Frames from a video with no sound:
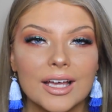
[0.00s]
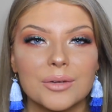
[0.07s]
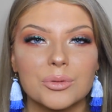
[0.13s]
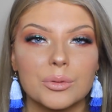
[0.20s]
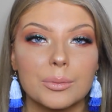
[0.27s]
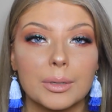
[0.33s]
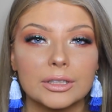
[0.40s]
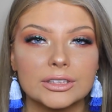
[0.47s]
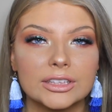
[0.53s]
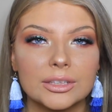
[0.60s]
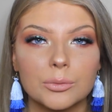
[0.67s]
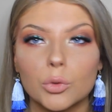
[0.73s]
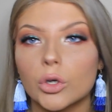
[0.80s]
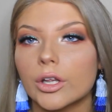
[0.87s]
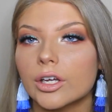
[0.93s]
I'm going to be
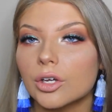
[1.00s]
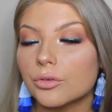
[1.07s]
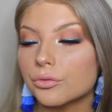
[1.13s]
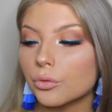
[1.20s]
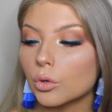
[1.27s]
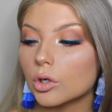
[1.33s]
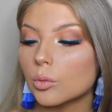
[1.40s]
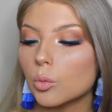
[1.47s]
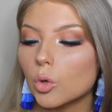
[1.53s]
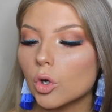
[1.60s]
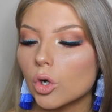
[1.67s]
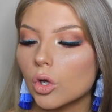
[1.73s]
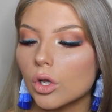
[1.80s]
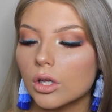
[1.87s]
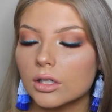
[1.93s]
posting more like
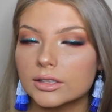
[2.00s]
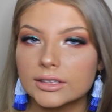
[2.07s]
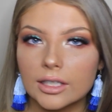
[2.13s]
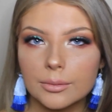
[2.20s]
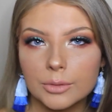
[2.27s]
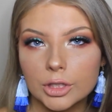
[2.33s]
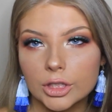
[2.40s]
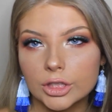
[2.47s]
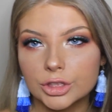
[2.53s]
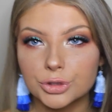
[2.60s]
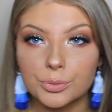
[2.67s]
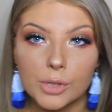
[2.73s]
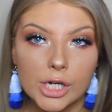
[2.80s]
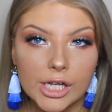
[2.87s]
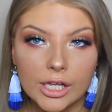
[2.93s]
affordable summer
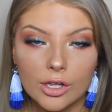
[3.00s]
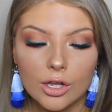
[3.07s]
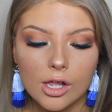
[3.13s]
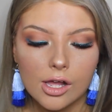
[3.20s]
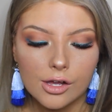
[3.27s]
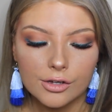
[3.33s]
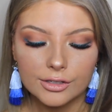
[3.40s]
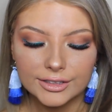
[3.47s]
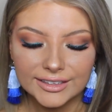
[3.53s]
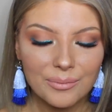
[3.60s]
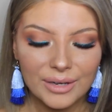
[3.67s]
spring clothes.